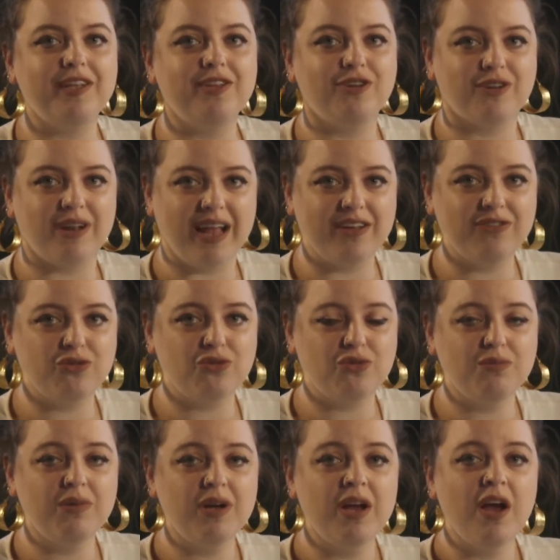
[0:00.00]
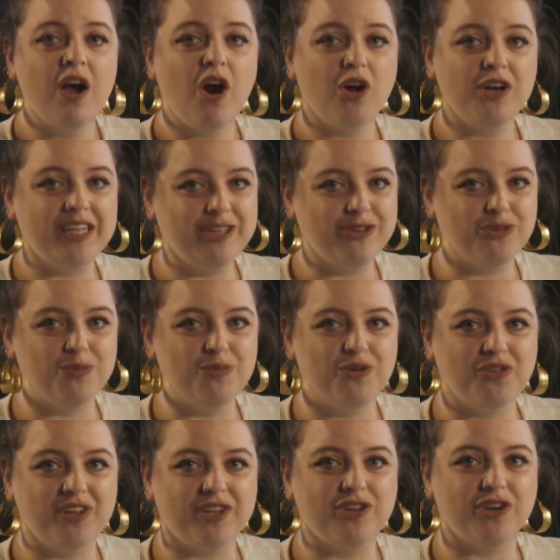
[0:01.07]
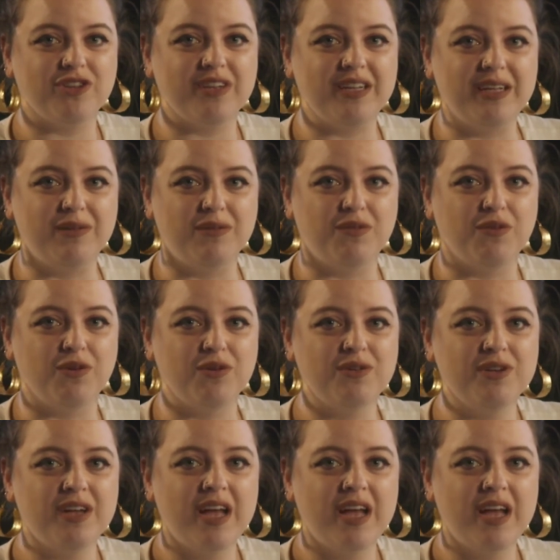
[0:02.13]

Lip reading: in the classroom on intomusic.info.